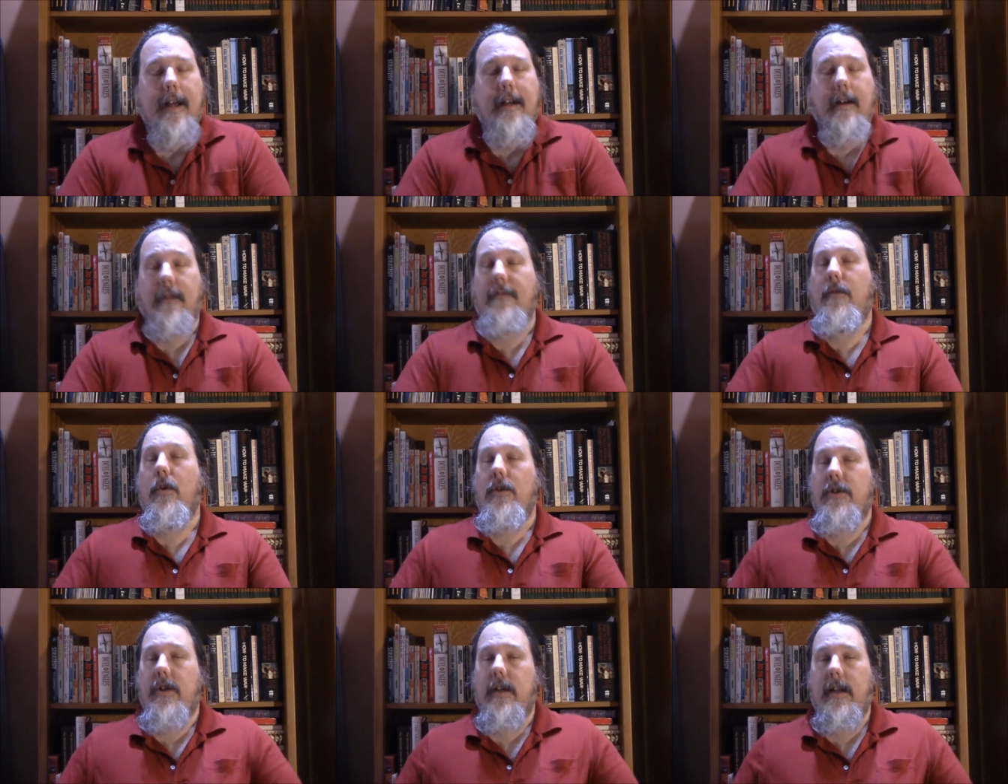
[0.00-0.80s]
Now,
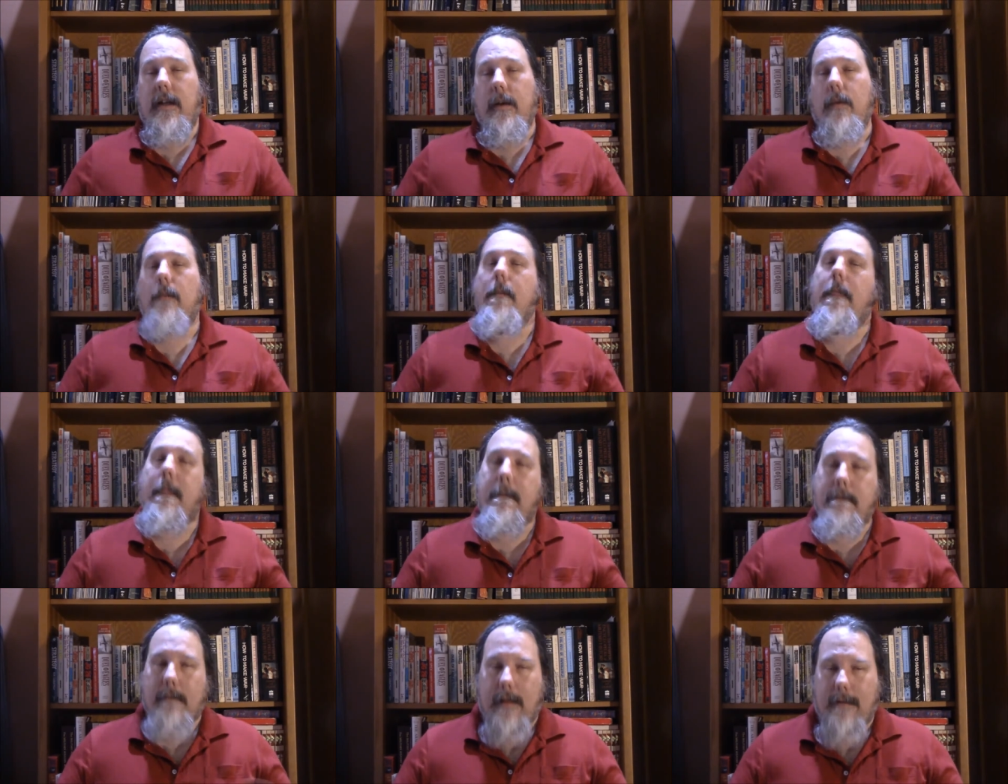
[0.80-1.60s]
unfortunately,
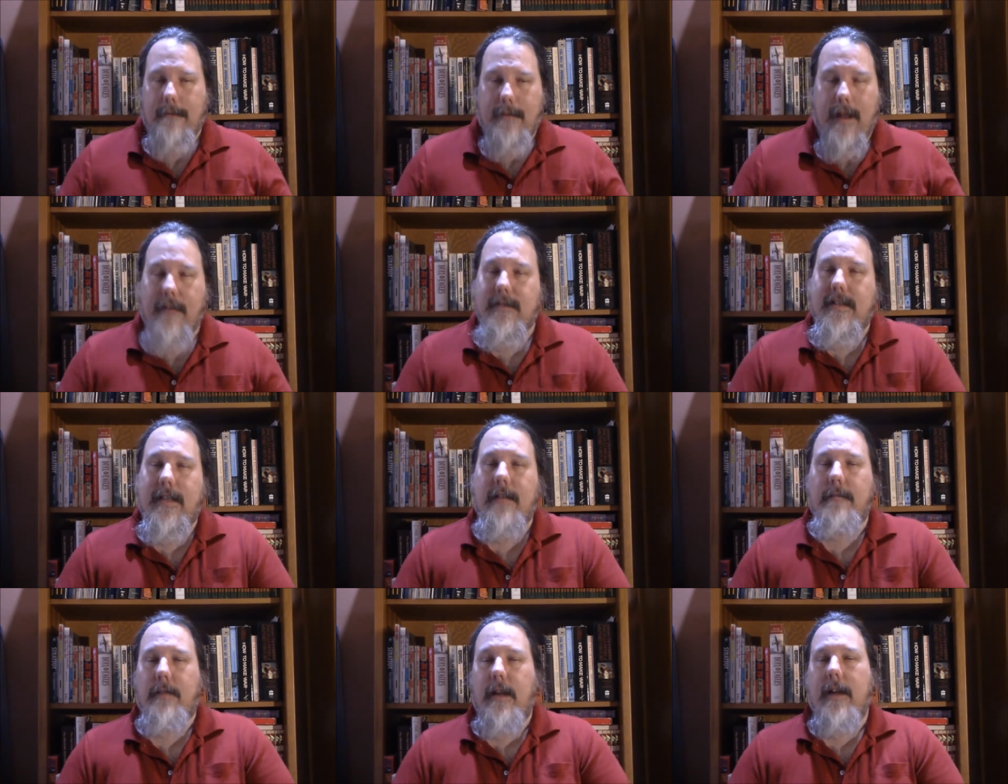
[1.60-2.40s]
I've
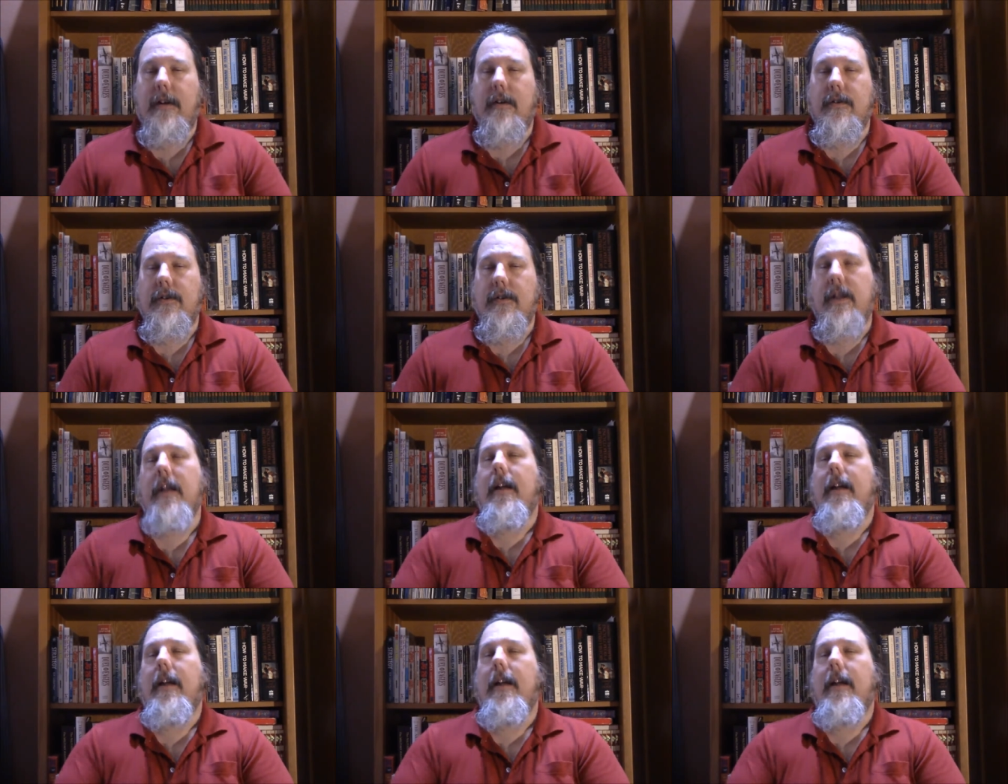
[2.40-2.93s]
seen players